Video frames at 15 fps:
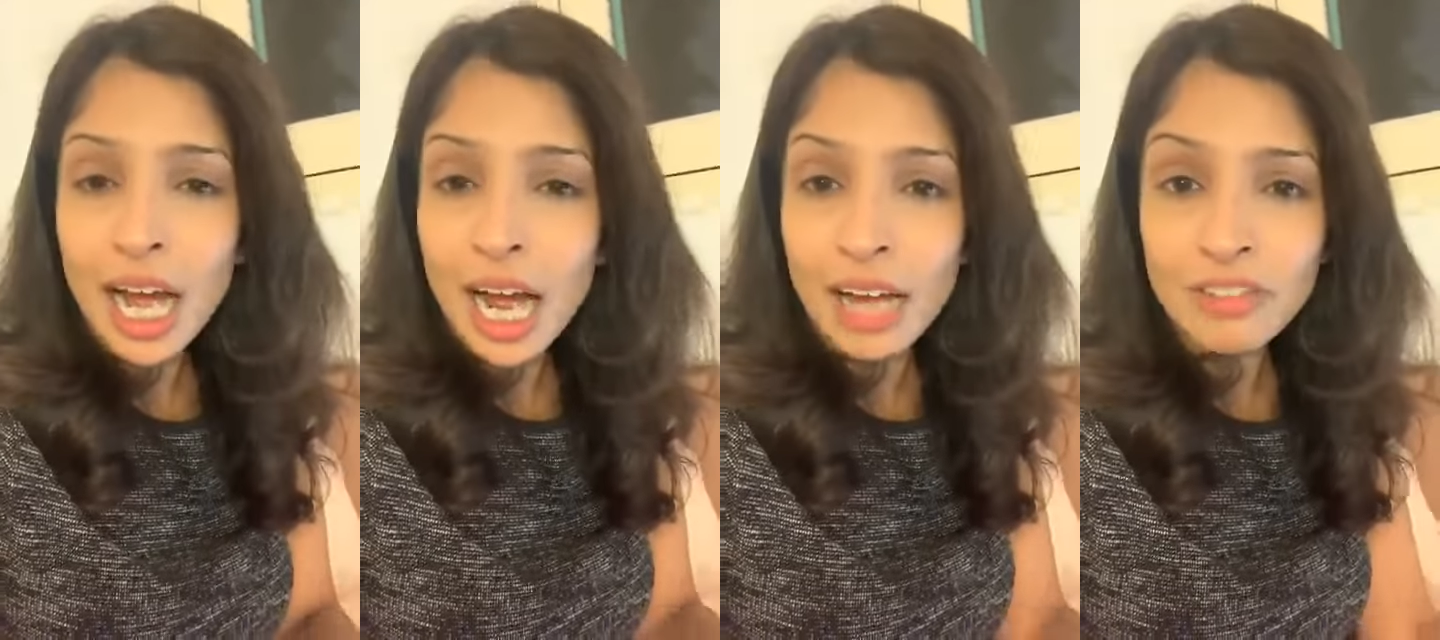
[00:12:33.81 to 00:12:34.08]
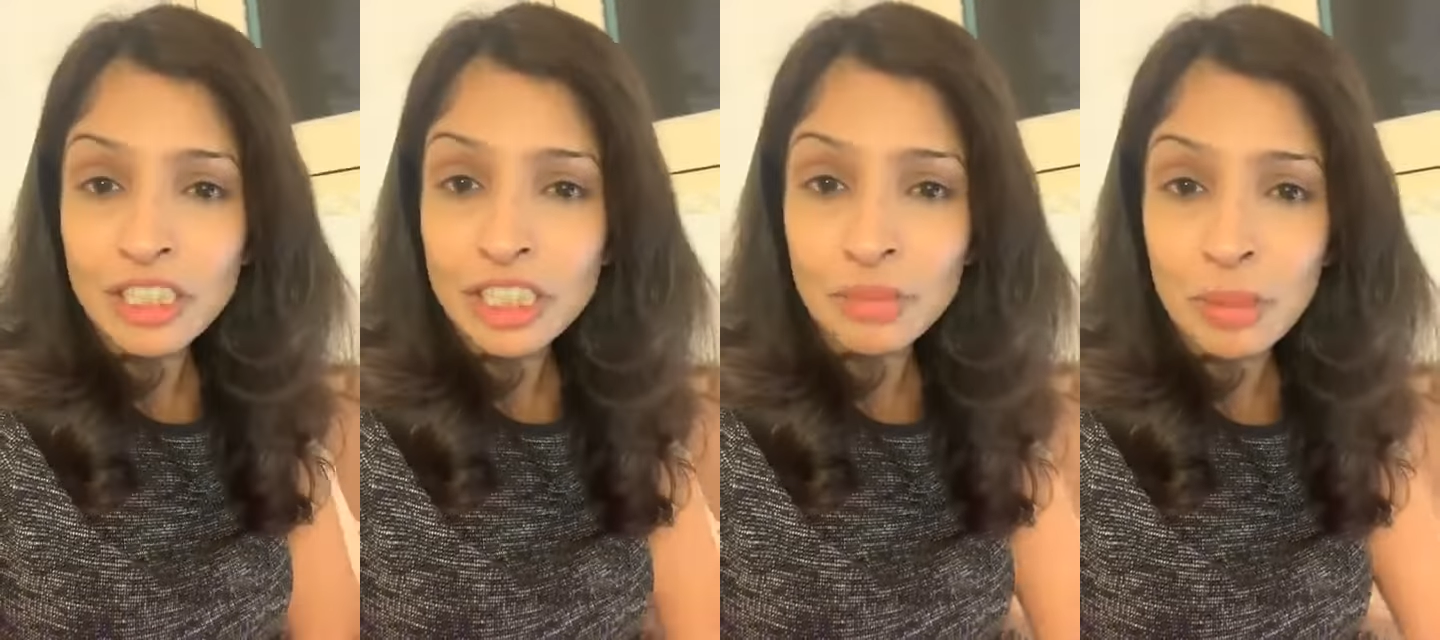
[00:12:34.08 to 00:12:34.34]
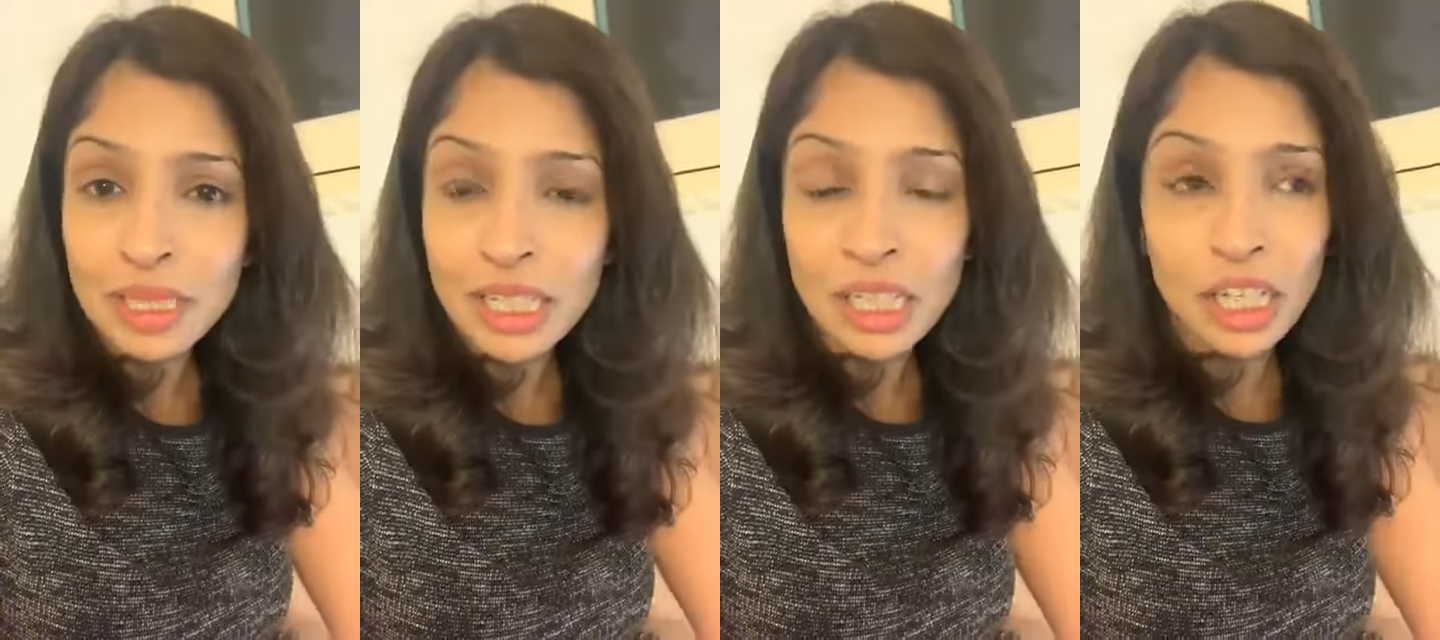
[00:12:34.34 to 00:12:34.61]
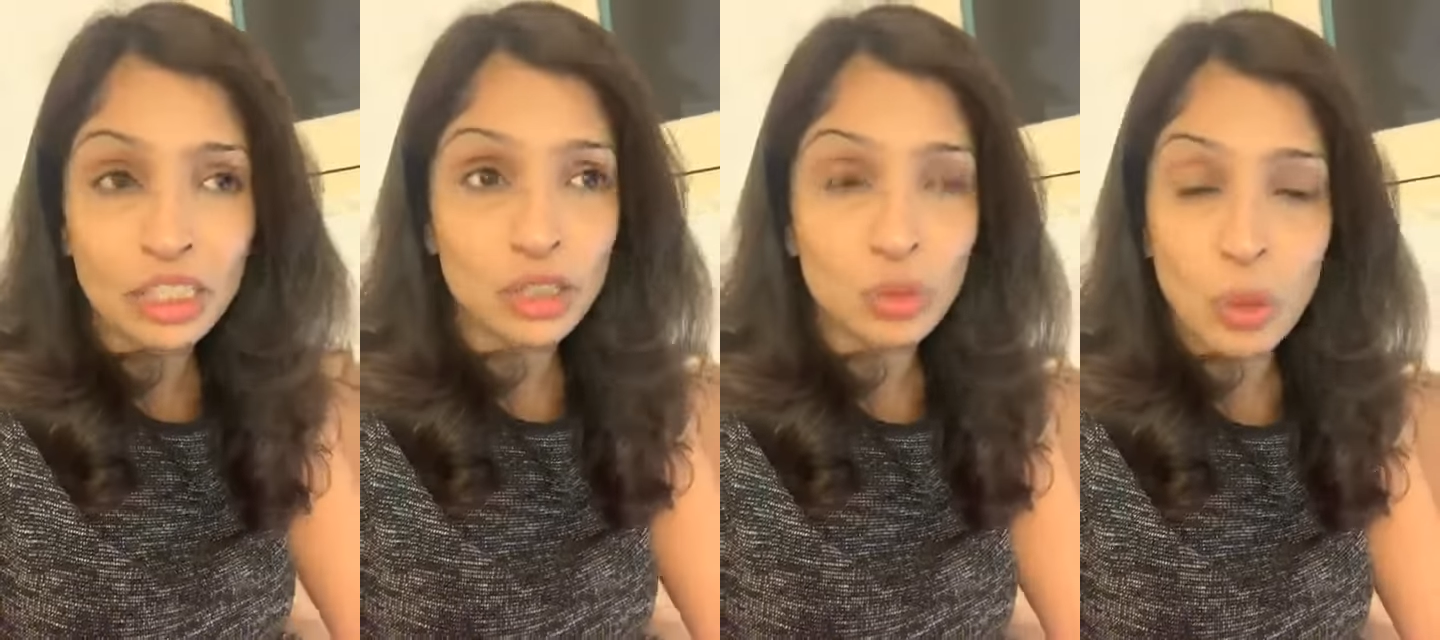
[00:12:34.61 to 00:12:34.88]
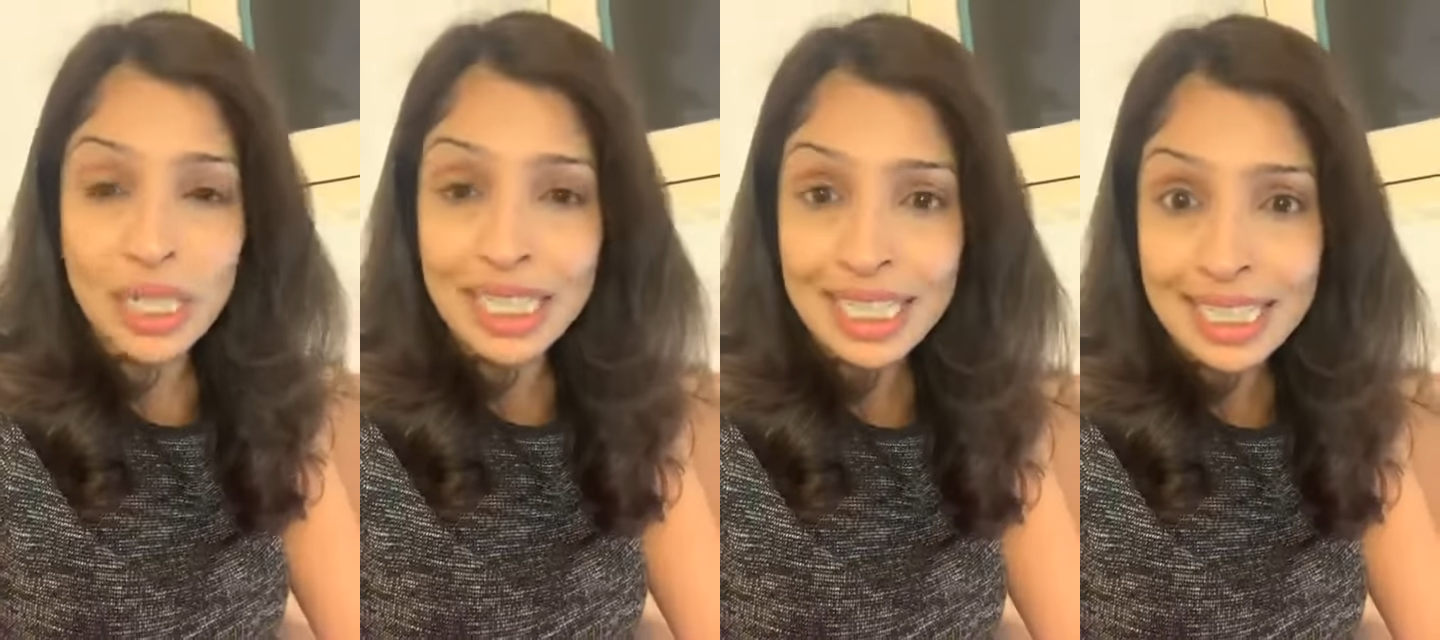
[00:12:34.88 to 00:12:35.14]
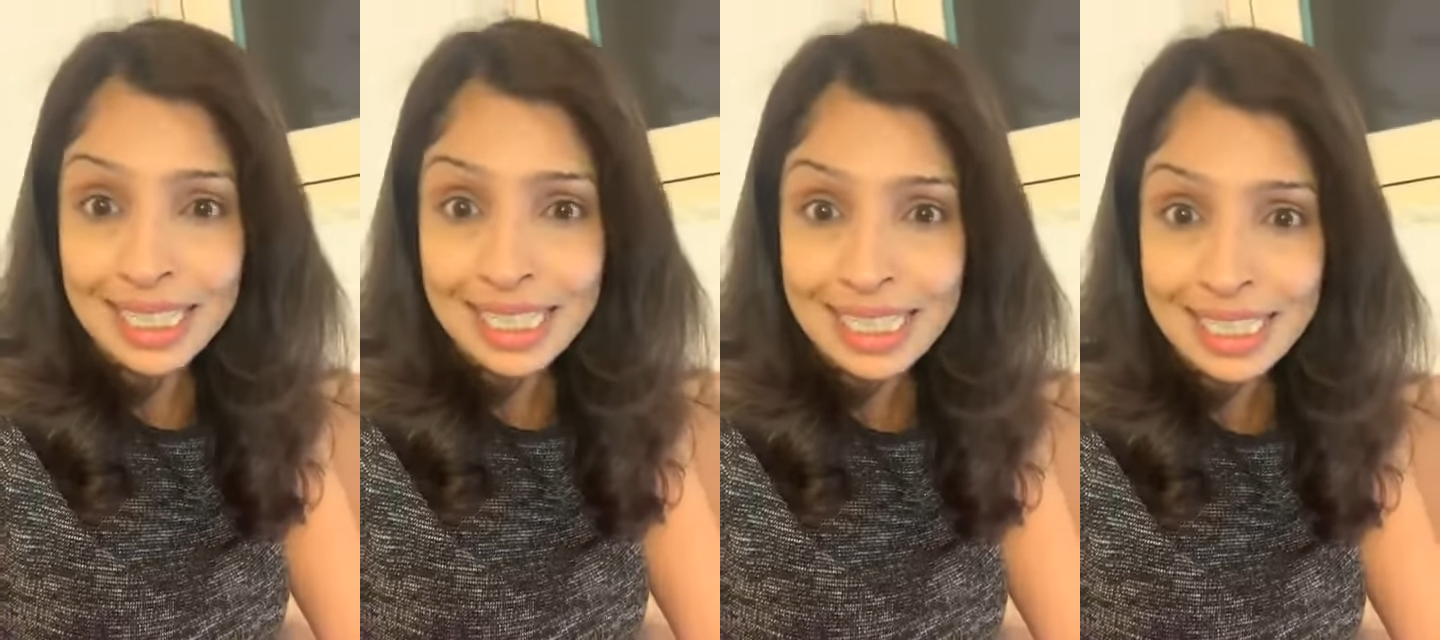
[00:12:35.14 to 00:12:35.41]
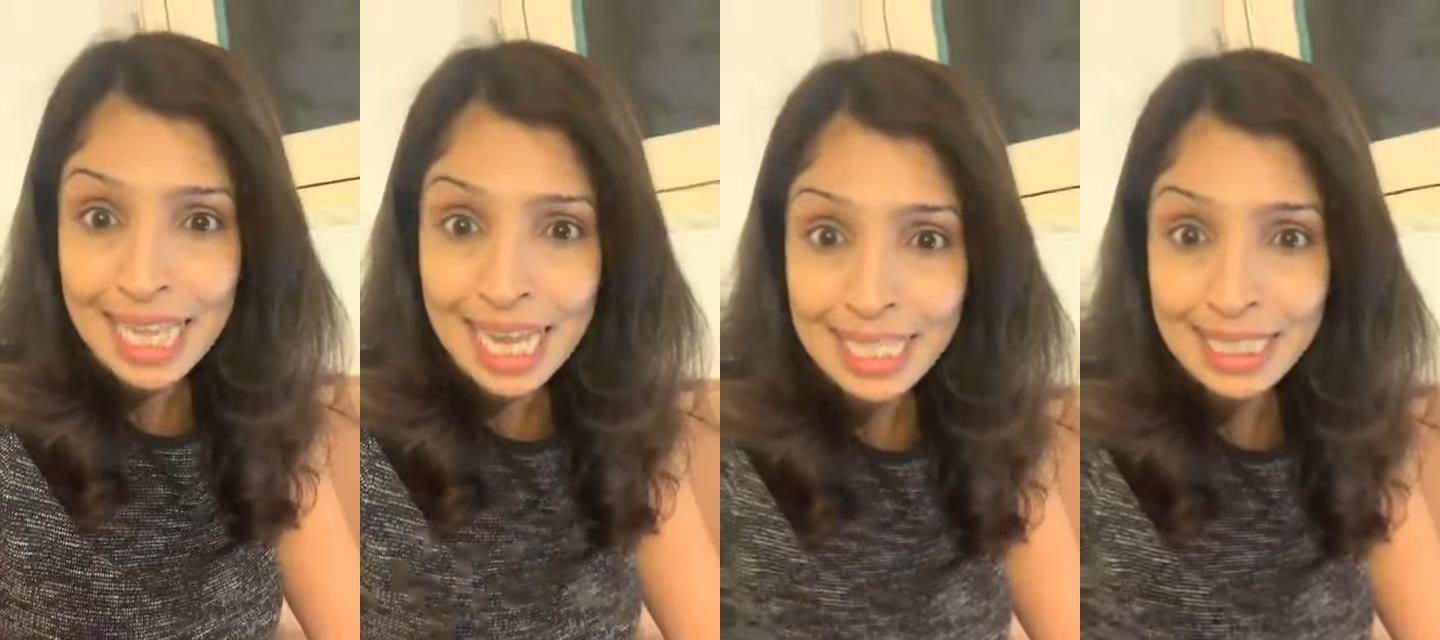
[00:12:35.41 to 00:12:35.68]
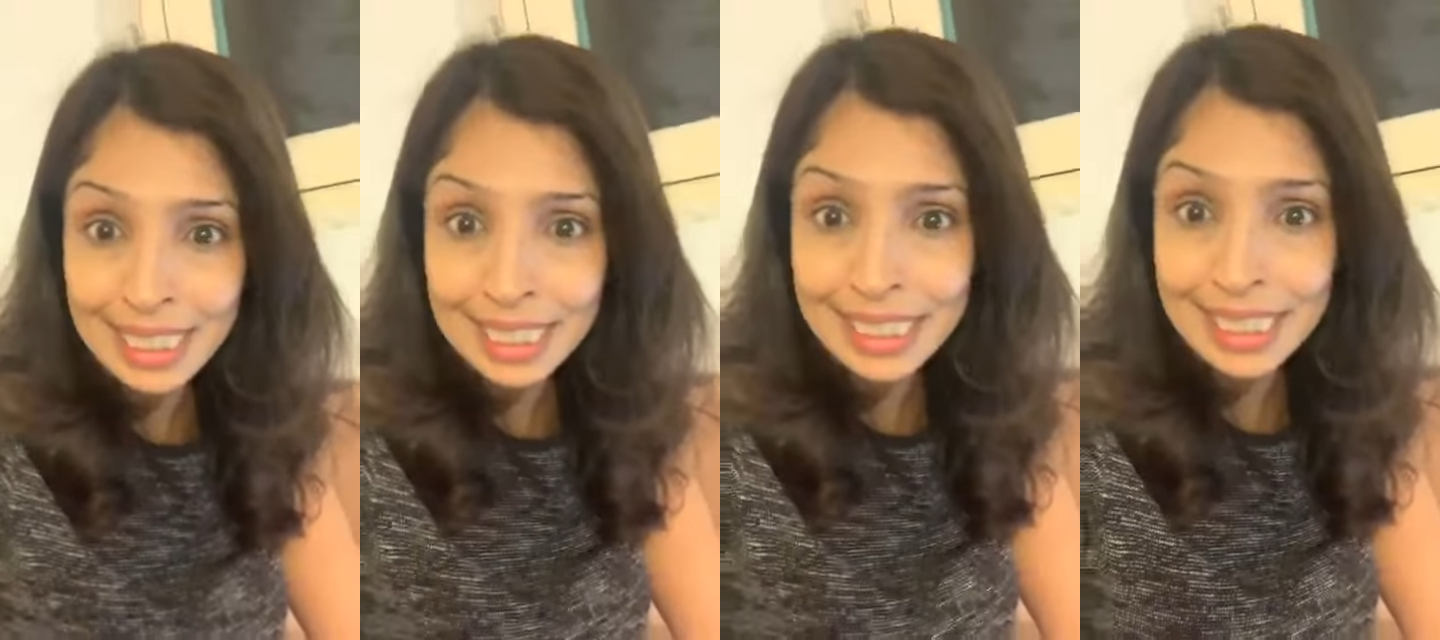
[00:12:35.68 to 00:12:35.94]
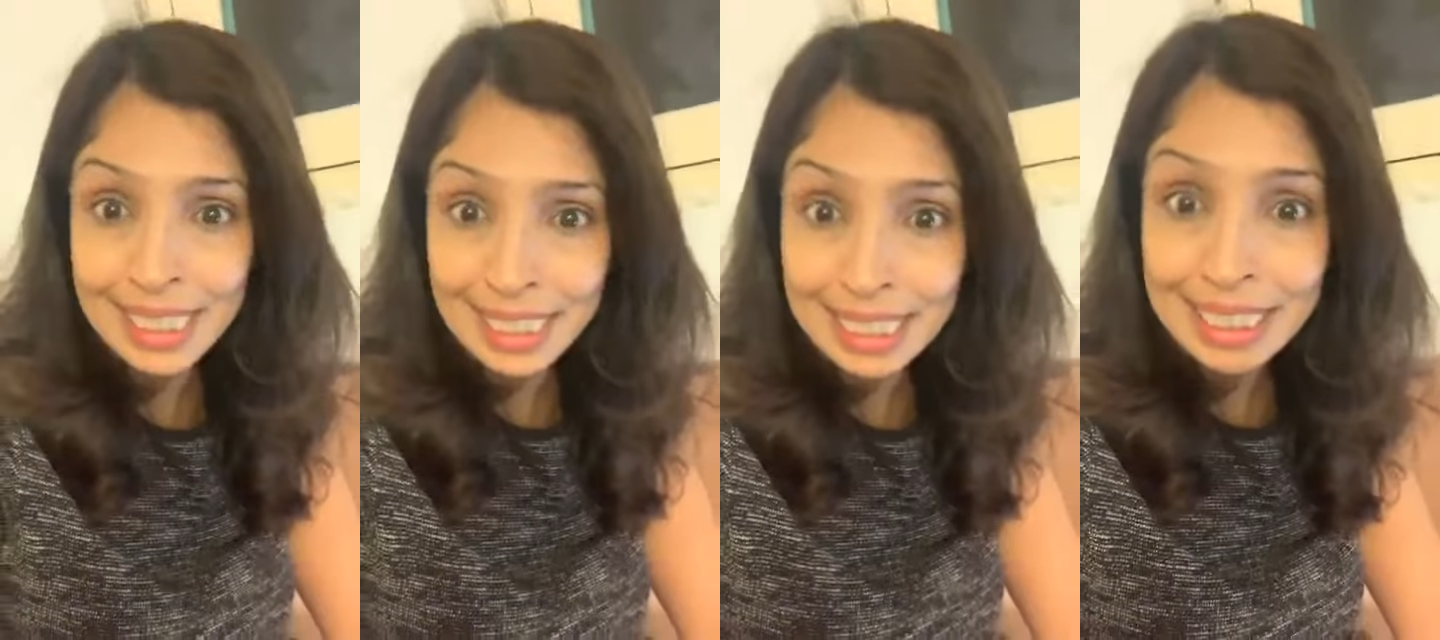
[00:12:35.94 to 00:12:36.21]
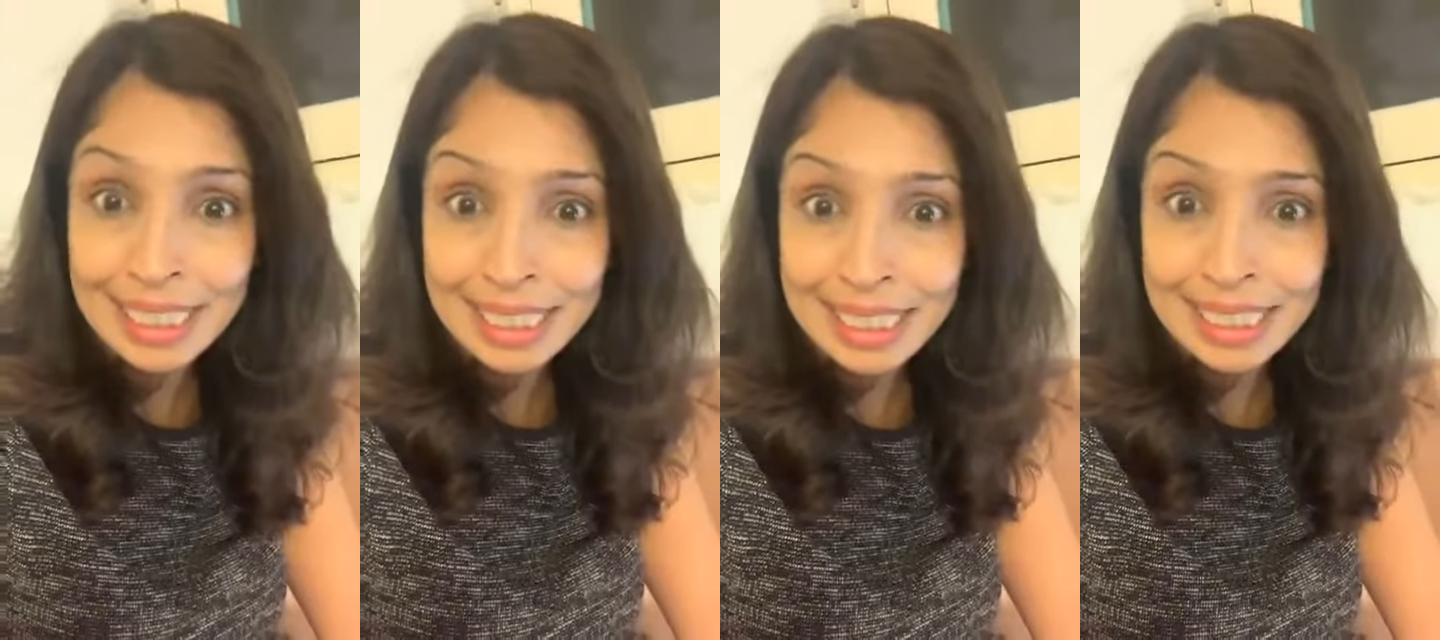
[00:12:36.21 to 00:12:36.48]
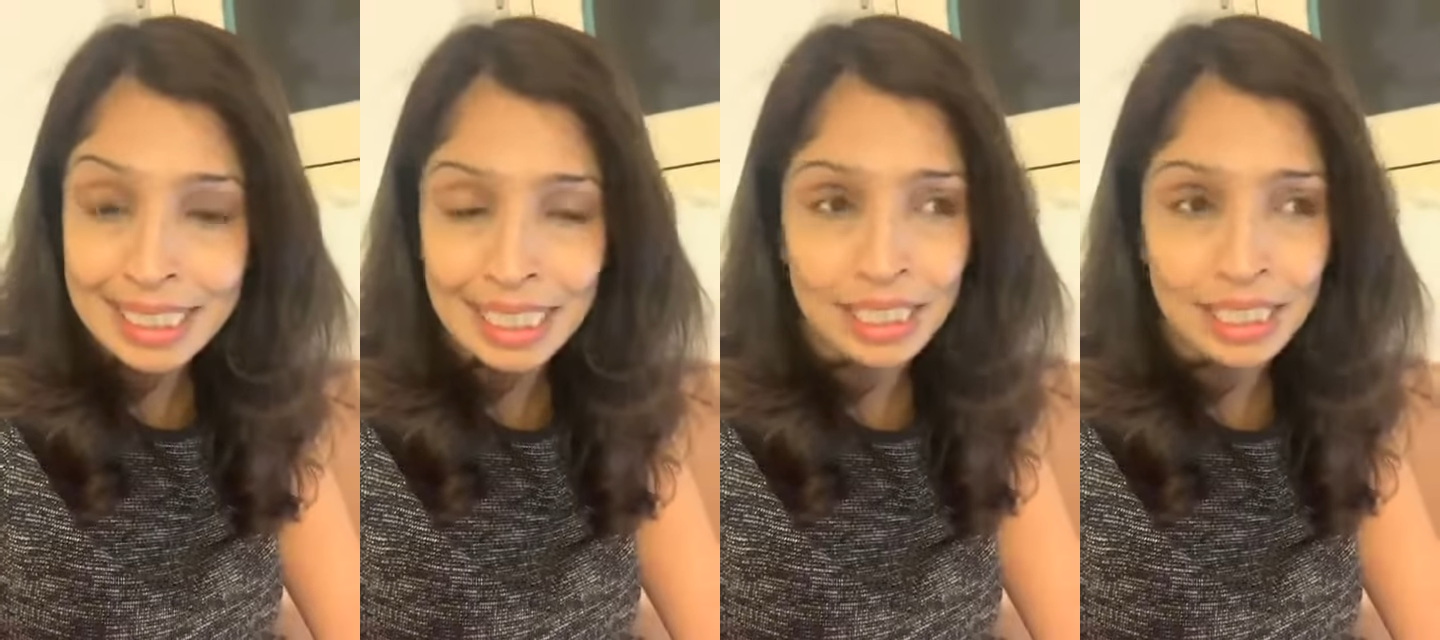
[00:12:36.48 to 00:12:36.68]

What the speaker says: I've just spent the last 20 years, 10 years at least,